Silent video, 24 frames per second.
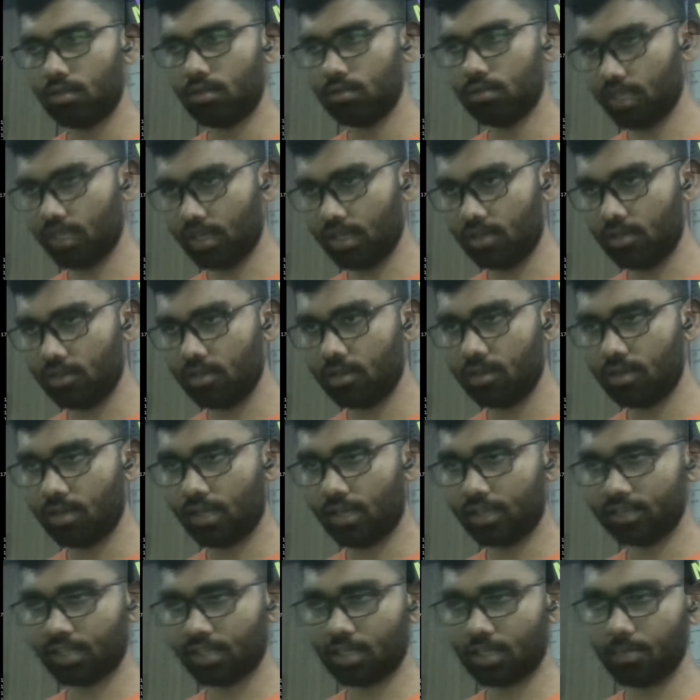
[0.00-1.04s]
Then
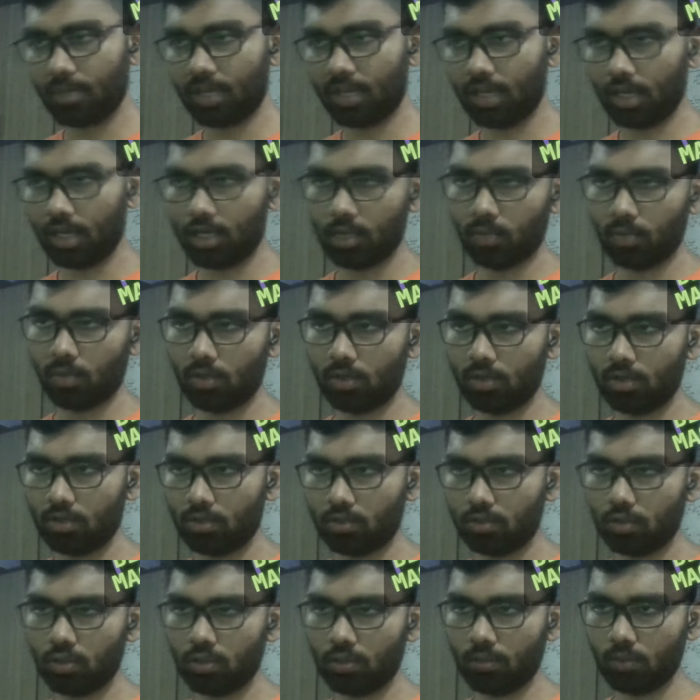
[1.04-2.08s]
I set my current vault
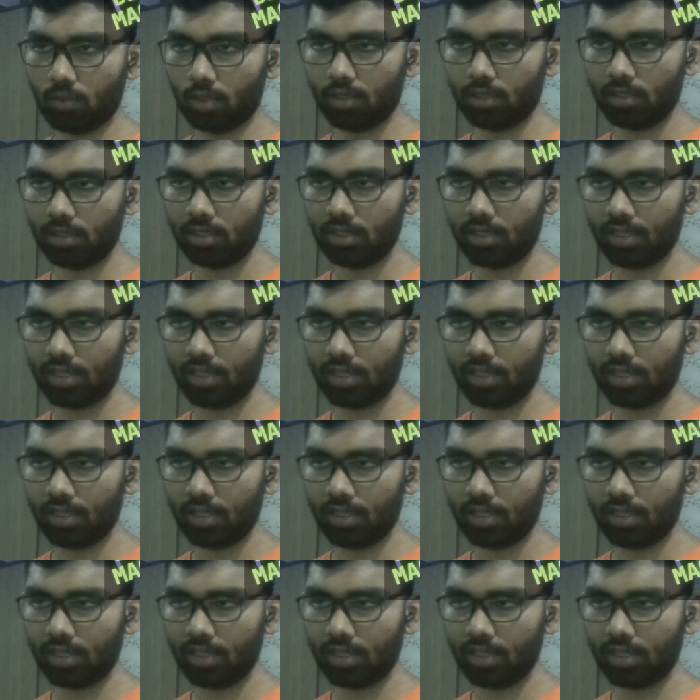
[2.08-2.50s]
to the vault.